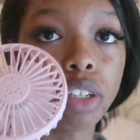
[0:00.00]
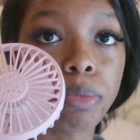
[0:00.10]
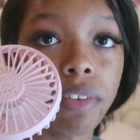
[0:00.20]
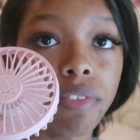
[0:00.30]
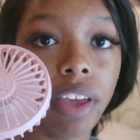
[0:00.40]
use
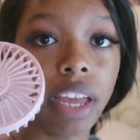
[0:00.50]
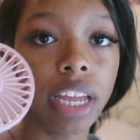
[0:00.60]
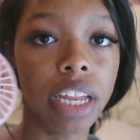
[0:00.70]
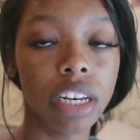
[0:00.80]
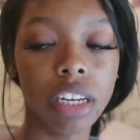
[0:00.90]
my
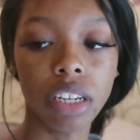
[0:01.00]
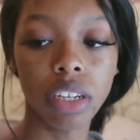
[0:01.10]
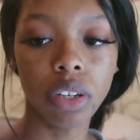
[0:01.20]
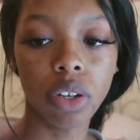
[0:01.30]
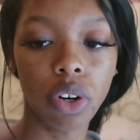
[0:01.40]
fan,
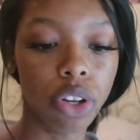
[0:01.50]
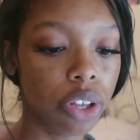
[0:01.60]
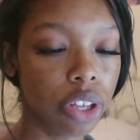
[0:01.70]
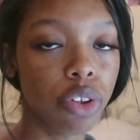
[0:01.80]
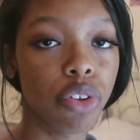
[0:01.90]
or
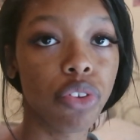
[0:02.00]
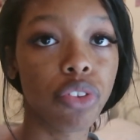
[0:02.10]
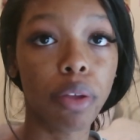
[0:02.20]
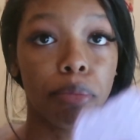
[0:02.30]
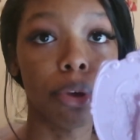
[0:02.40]
you can
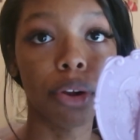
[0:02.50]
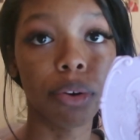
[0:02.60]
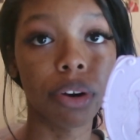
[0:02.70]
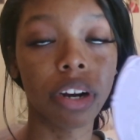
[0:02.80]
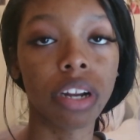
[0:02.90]
use a
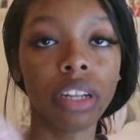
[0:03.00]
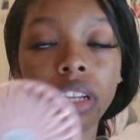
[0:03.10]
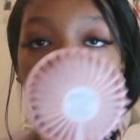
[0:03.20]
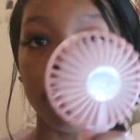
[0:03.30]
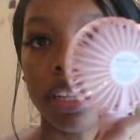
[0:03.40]
mirror
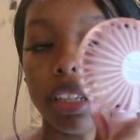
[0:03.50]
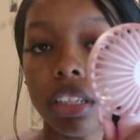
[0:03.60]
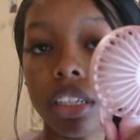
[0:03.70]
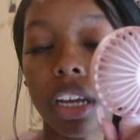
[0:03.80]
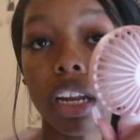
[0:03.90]

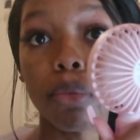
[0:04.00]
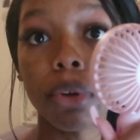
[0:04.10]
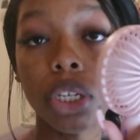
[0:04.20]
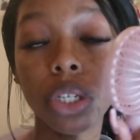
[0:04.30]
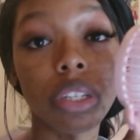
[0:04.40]
to kind of
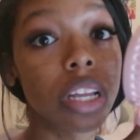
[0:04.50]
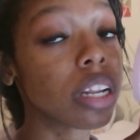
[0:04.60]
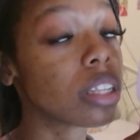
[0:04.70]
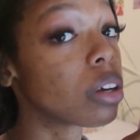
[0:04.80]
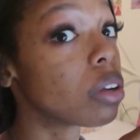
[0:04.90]
make sure that
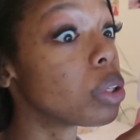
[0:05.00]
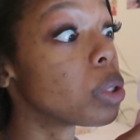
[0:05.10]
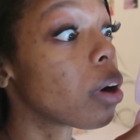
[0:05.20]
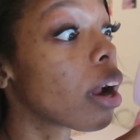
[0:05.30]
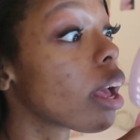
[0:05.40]
it's all
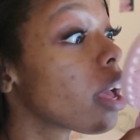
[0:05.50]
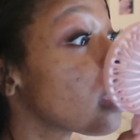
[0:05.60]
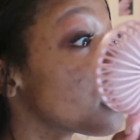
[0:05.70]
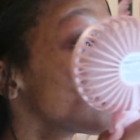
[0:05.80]
dry